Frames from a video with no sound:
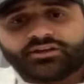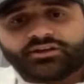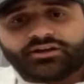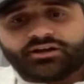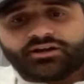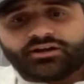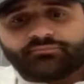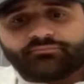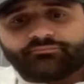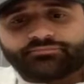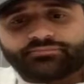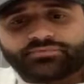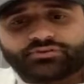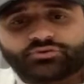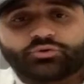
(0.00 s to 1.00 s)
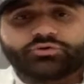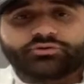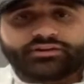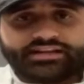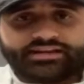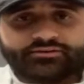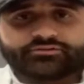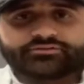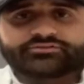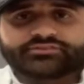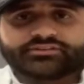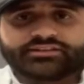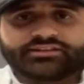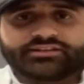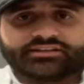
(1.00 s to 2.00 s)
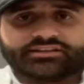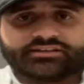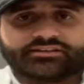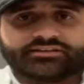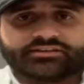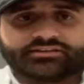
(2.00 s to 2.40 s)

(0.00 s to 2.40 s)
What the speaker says: coordinators and